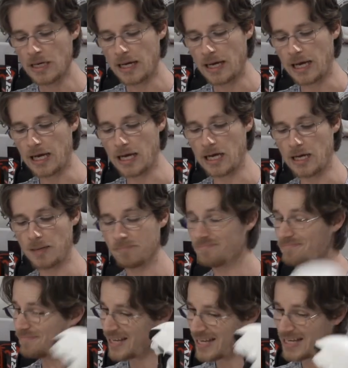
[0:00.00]

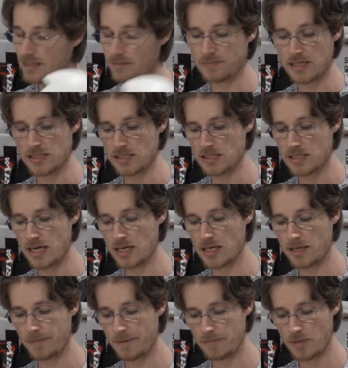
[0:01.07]
But as I say,
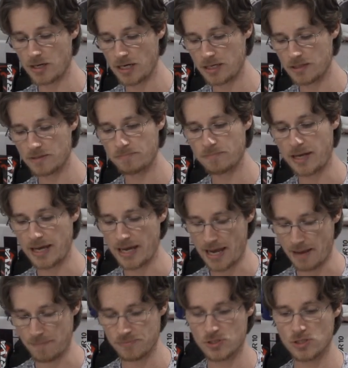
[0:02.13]
keep in mind,
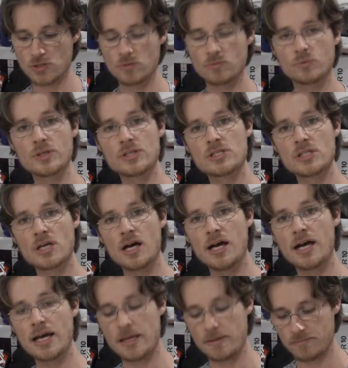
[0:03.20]
perhaps with
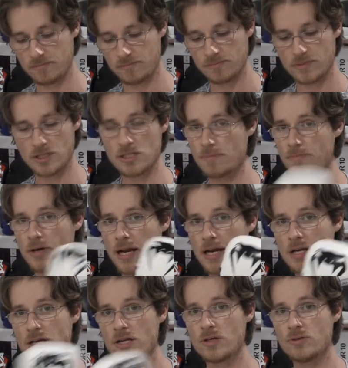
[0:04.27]
time, these are
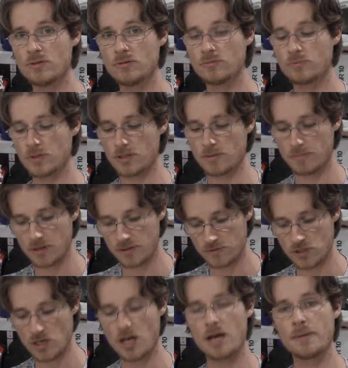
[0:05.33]
brand new, with a bit of
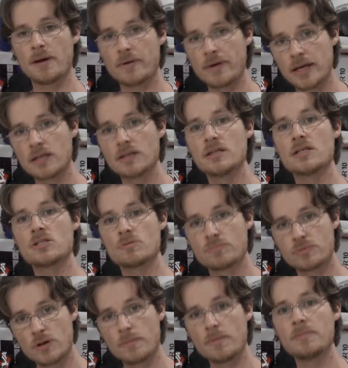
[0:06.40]
time, I reckon these will
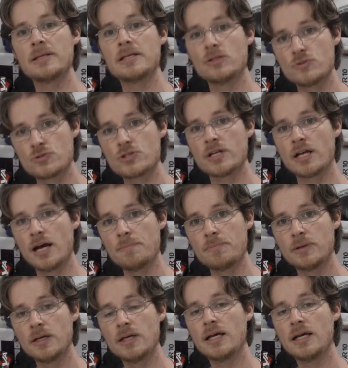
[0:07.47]
probably loosen up.